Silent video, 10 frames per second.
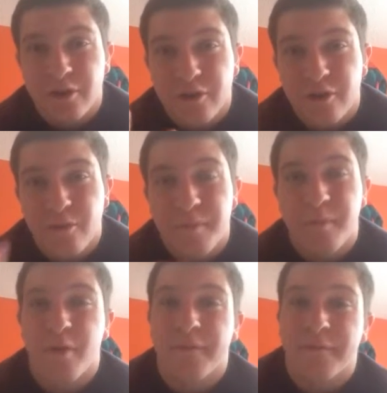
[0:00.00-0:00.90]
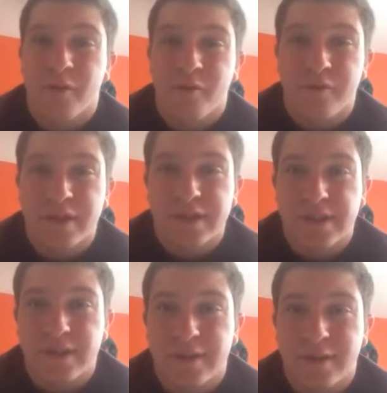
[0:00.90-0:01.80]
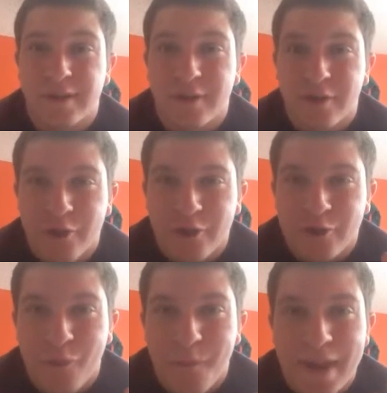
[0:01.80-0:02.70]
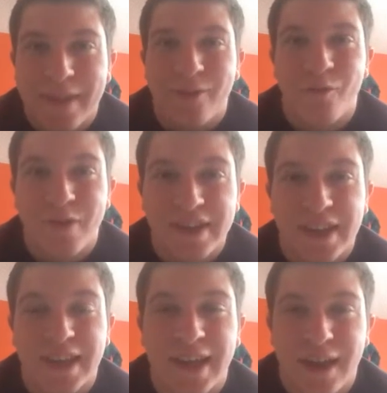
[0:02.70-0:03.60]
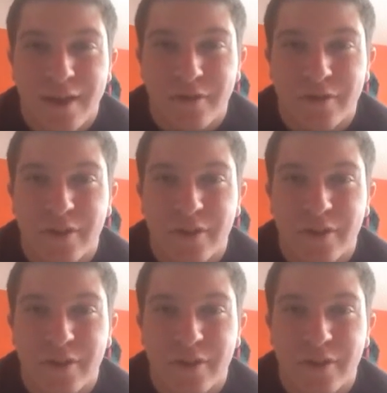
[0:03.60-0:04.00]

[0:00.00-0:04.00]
You were born for a reason. So make the reason count.